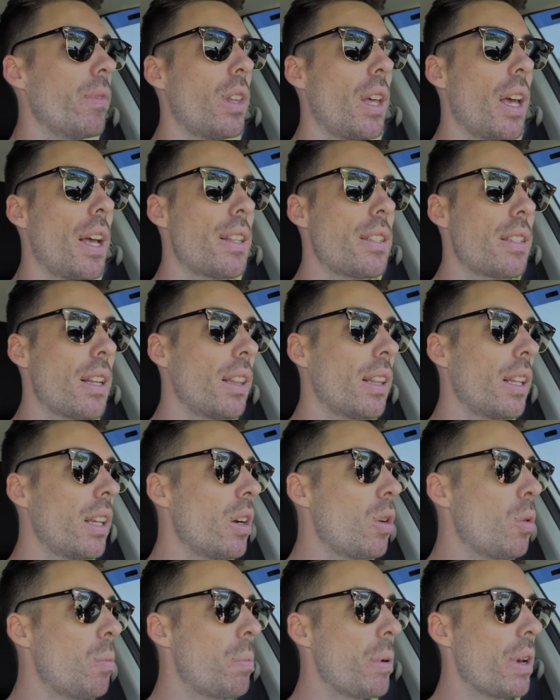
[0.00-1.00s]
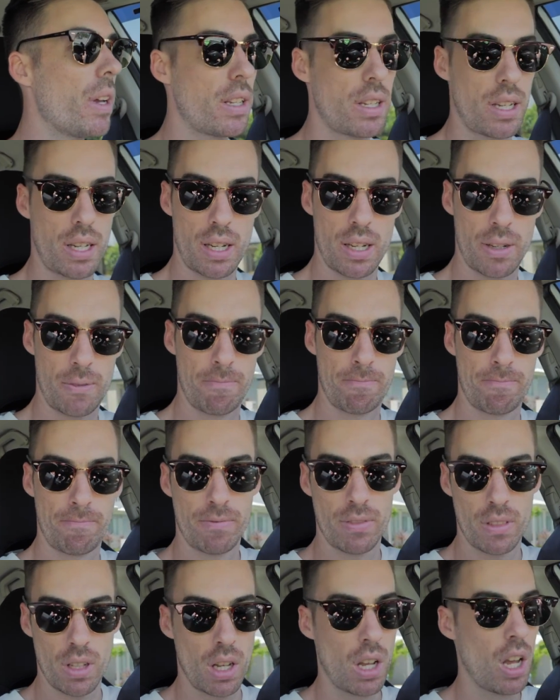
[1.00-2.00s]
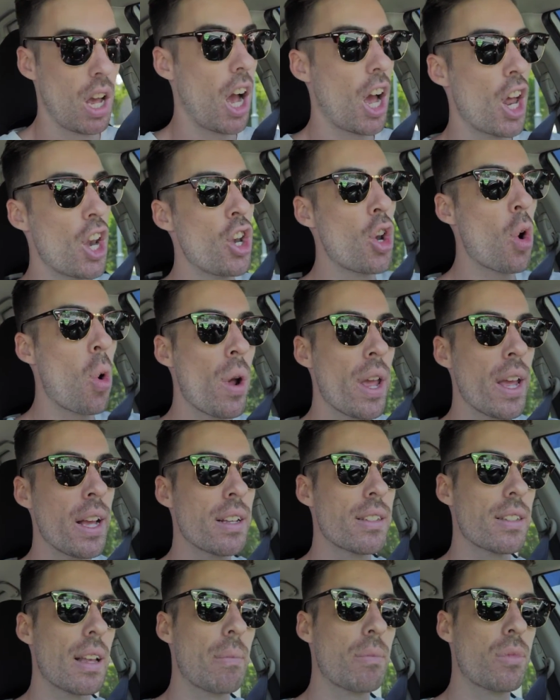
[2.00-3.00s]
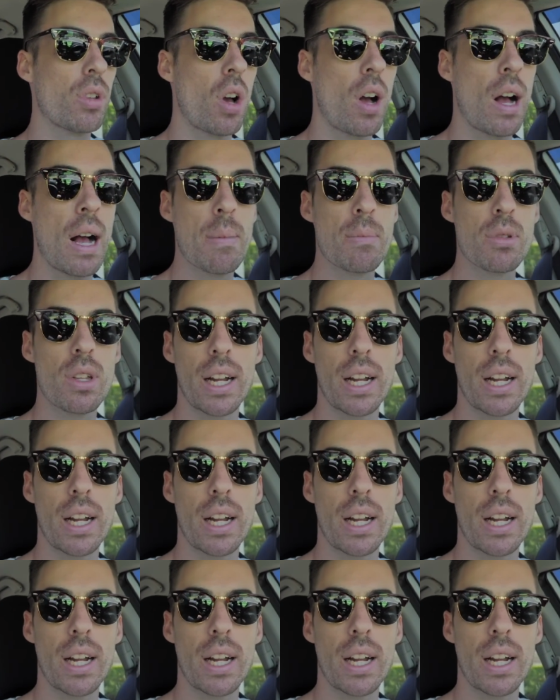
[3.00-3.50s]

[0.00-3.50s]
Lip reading: It's a little bit annoying sometimes,